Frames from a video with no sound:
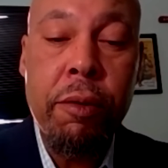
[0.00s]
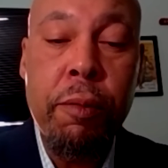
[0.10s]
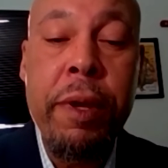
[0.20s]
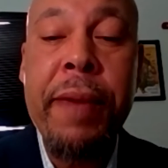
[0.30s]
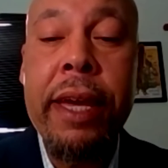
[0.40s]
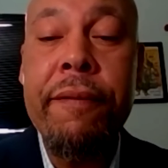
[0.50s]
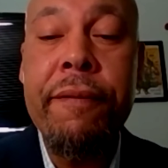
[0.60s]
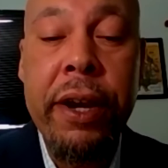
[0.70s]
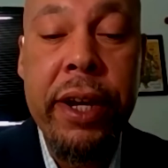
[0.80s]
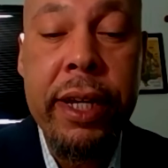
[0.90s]
we make it
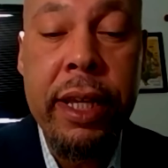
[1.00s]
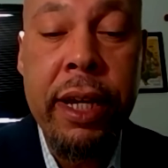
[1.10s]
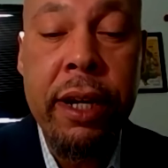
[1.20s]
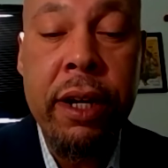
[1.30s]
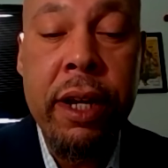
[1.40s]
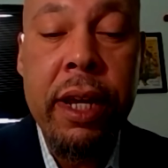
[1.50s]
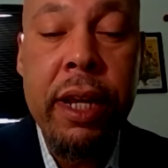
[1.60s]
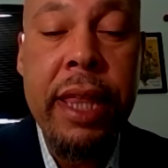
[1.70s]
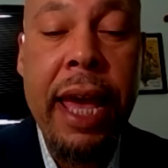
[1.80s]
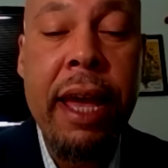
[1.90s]
very clear
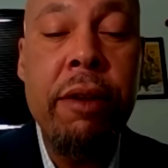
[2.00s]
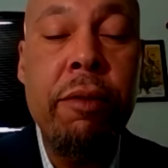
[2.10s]
that